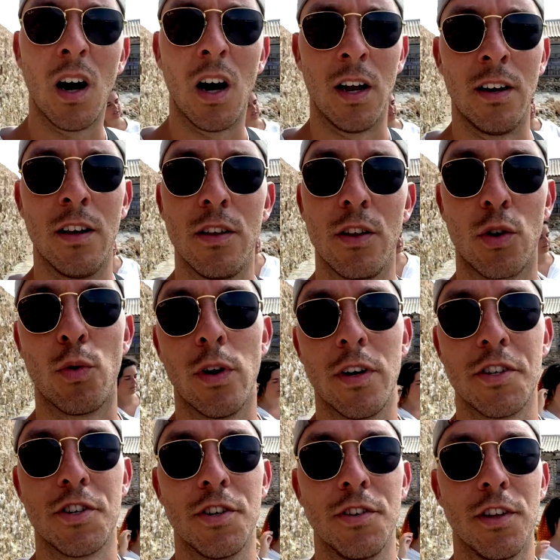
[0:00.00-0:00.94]
know the
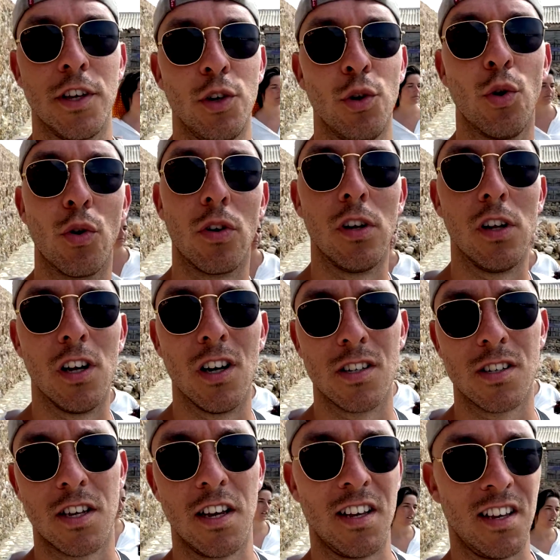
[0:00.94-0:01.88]
question that you're all
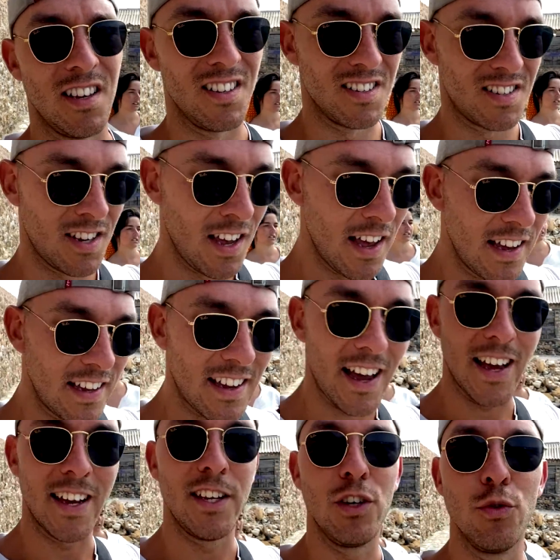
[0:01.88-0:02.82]
asking is,
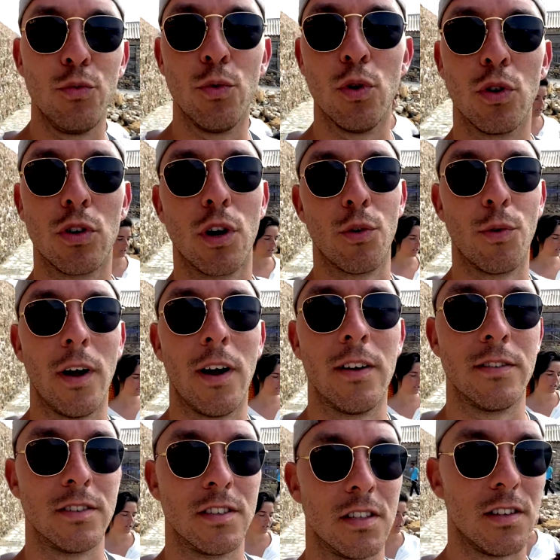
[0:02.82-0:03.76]
can you walk
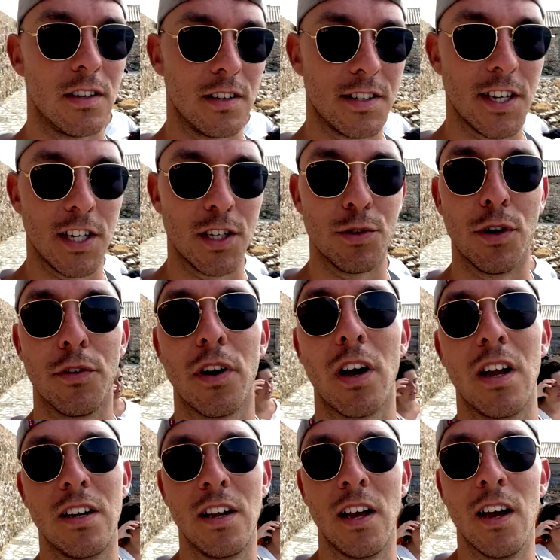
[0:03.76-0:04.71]
around the center of
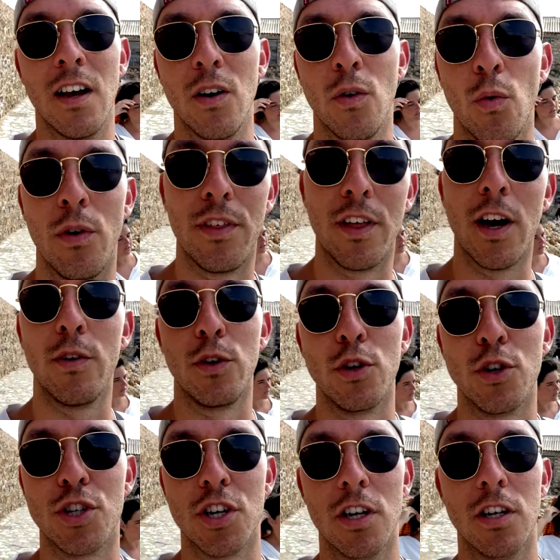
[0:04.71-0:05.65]
Chania without your
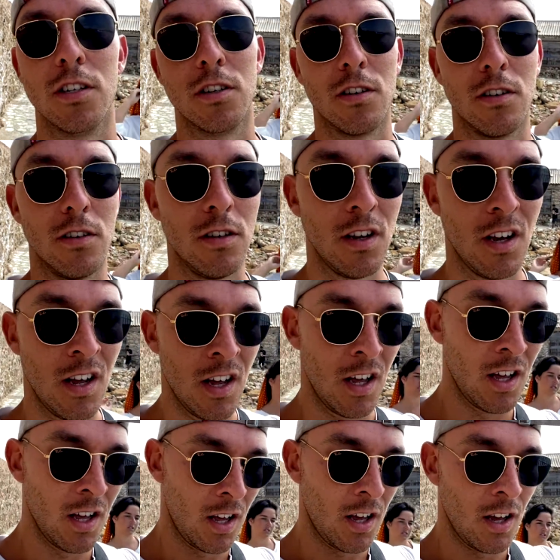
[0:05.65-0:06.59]
shirt on?
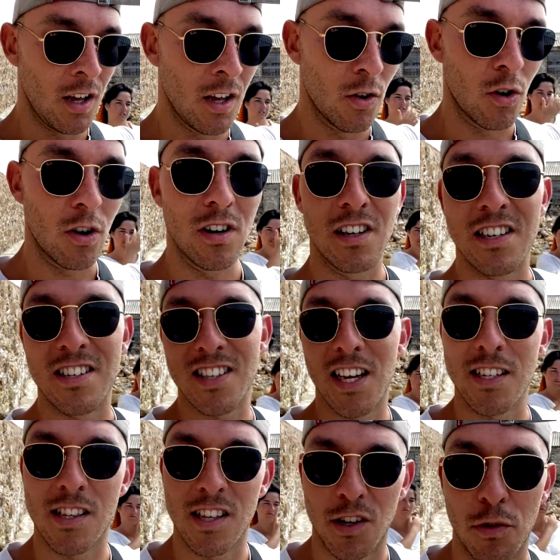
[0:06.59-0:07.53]
Or at least
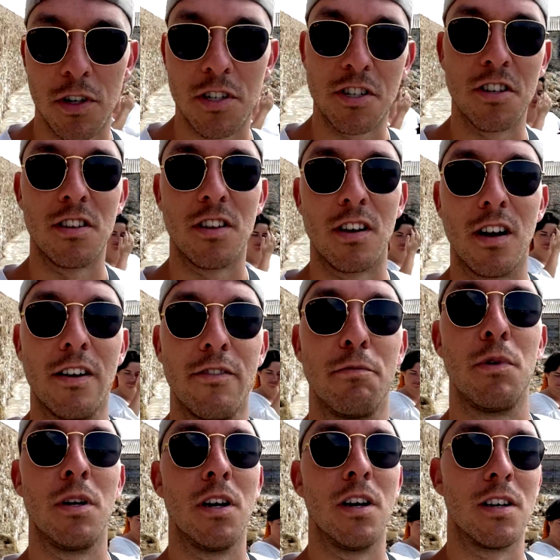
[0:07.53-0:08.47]
that's the question that I've
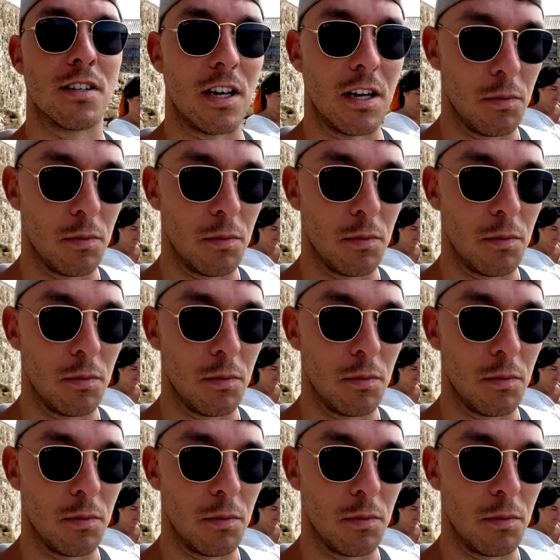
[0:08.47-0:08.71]
been asking